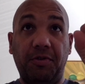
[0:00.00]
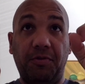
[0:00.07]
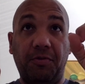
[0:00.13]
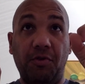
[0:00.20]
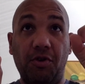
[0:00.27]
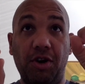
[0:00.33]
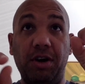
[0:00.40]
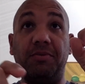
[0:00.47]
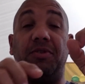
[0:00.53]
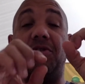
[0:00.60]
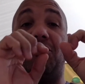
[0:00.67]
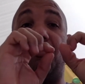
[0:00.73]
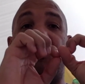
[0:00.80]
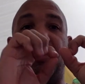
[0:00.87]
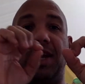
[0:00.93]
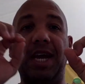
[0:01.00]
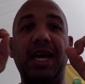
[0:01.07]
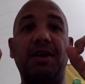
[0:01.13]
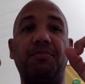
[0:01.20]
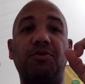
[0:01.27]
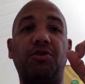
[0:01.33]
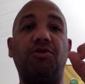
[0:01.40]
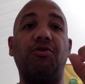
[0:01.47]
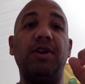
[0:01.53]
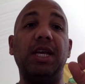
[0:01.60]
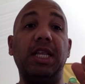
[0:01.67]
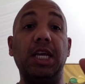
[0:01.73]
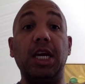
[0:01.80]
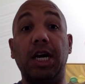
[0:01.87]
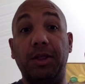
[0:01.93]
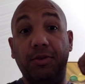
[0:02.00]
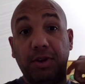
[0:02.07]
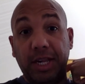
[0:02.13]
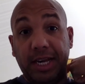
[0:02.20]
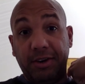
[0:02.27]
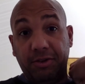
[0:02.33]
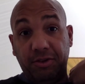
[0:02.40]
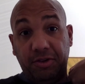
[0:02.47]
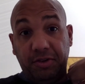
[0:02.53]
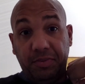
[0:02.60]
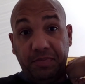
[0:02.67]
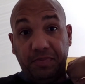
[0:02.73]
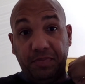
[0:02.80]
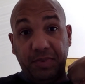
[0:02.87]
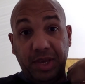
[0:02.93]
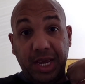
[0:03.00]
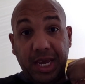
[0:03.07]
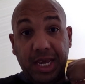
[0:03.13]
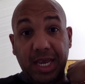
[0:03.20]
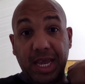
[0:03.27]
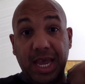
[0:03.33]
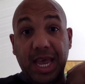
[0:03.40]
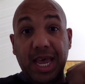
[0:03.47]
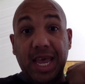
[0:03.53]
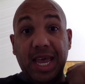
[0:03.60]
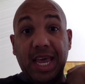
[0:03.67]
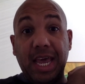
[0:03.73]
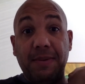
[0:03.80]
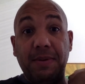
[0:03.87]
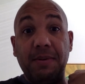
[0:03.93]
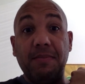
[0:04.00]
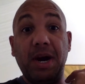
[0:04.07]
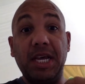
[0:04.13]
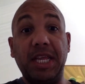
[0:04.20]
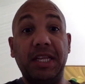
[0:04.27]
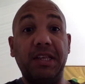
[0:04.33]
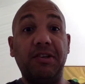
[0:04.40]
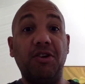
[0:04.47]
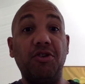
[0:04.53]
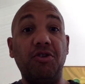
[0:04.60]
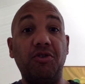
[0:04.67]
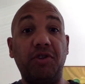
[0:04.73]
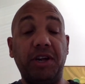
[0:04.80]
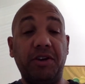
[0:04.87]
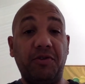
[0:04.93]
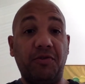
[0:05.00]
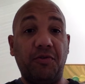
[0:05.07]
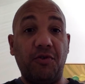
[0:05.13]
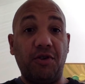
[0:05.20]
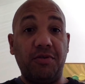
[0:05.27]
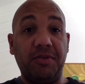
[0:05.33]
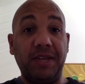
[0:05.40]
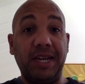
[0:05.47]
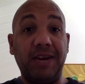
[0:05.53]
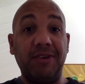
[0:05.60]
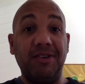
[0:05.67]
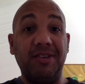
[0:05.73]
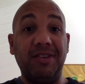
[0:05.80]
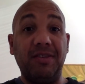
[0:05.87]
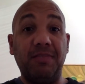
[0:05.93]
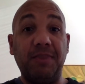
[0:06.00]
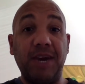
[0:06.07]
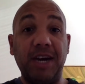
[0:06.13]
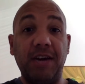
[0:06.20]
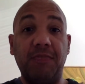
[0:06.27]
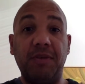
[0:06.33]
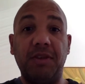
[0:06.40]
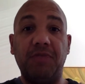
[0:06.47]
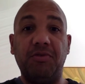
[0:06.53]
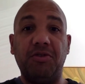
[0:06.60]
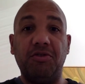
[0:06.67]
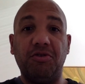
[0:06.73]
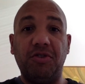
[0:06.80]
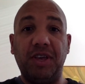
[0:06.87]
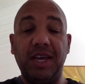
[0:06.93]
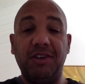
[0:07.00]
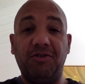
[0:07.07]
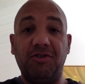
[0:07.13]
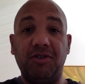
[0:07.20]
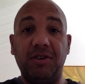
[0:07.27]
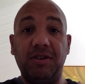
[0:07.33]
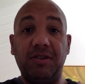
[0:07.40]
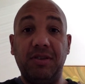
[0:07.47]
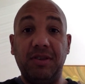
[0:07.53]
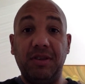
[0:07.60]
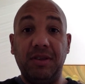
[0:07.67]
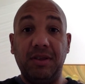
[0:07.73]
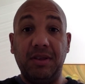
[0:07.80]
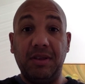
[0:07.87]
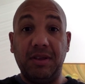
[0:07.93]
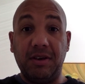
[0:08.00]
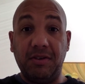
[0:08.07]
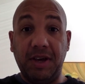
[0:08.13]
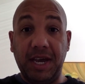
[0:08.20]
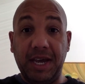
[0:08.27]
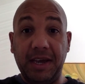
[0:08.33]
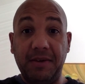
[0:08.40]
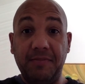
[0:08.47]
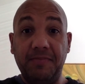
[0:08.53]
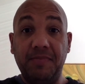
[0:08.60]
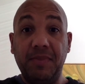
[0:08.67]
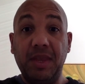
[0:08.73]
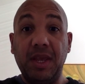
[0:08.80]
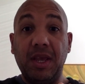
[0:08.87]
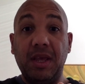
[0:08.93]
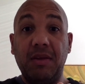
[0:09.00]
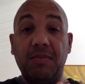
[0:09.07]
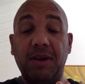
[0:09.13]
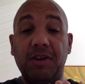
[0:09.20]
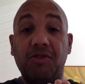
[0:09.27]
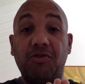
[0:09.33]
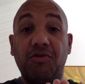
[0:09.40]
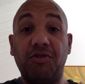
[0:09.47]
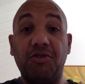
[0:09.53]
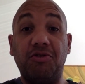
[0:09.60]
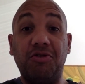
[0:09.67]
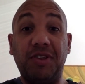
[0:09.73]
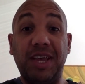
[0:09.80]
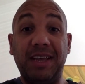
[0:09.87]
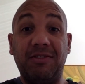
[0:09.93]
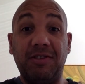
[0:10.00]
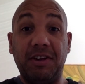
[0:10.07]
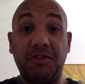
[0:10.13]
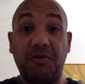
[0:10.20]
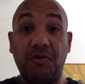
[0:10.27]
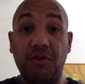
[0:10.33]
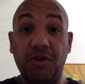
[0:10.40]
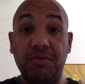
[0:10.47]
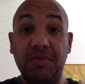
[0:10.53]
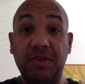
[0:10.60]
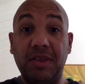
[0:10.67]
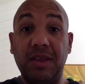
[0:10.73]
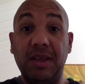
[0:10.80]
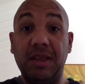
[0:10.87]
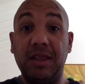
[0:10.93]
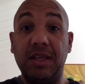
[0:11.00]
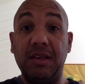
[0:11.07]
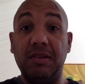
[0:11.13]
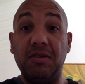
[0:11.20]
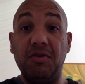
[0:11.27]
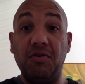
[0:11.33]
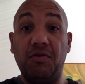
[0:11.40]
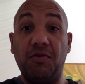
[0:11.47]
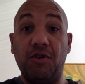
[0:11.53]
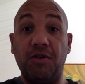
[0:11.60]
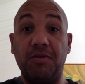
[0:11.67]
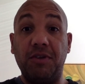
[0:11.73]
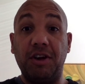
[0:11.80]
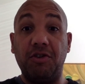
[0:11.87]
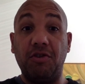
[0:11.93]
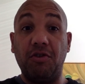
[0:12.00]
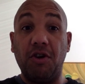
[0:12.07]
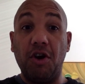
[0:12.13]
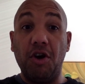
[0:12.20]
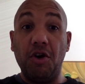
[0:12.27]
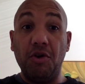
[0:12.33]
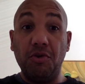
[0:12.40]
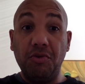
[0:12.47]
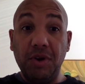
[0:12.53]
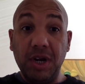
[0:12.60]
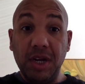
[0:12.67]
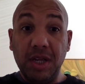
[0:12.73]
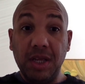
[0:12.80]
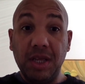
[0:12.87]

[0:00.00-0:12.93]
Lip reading: forms help you create the other letters. Okay, keep in mind that these are new letter forms that are inspired by the original sketches. Okay, by your original sketch letter forms. These new forms are your own.